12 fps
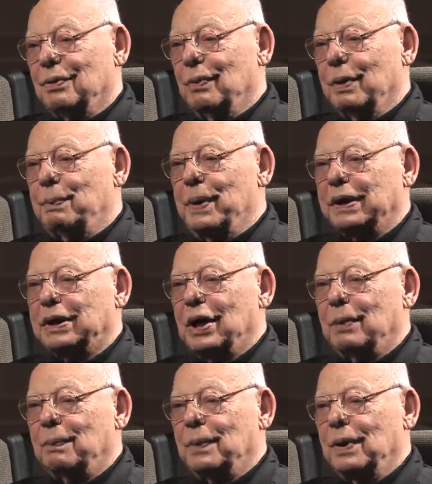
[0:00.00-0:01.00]
We picked
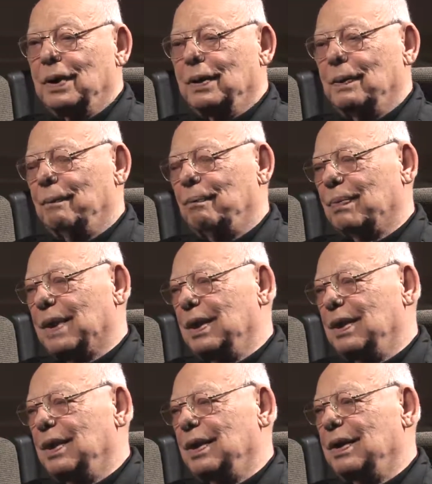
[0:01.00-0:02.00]
up
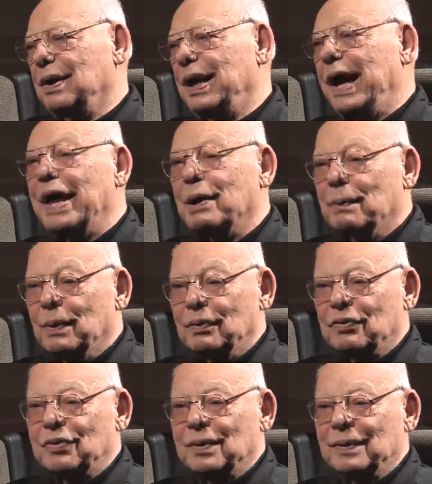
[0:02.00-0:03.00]

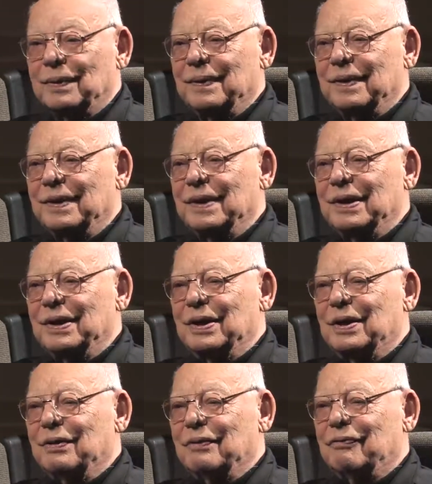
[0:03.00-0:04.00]
animals
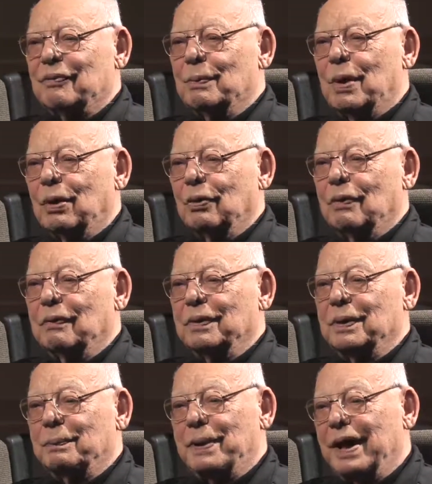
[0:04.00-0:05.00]
from all over
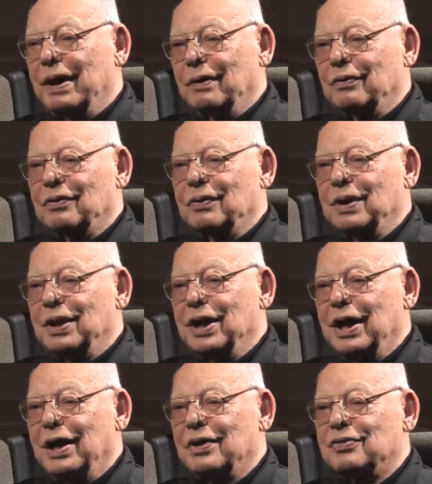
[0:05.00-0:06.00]
the pounds in the
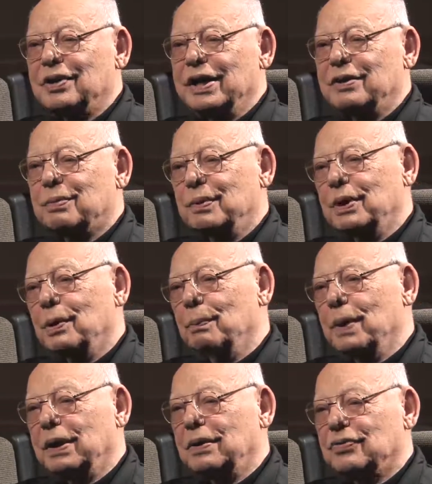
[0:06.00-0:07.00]
United States with our
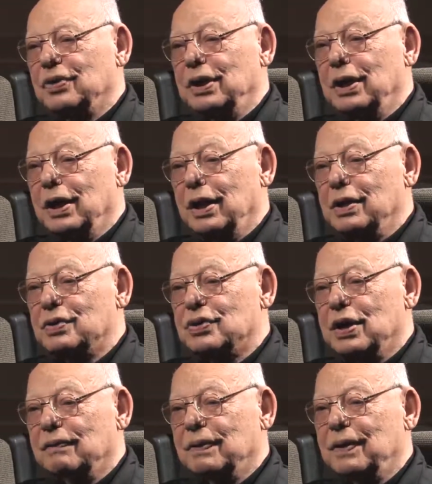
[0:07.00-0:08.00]
big
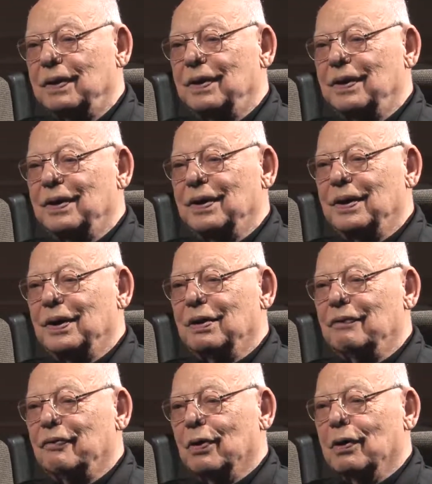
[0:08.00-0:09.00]
C-97
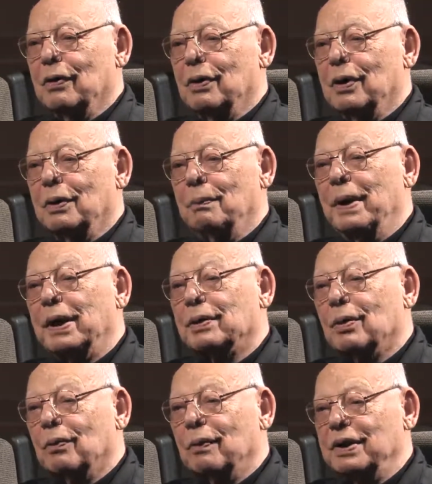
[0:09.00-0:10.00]
for
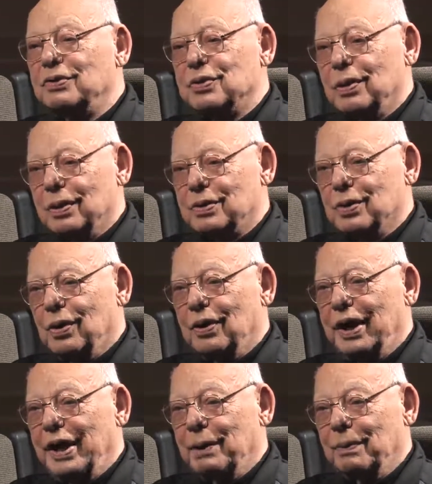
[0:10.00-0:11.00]
medical research
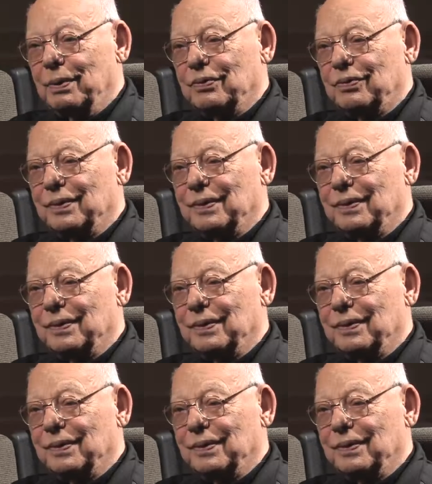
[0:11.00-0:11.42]
on animals.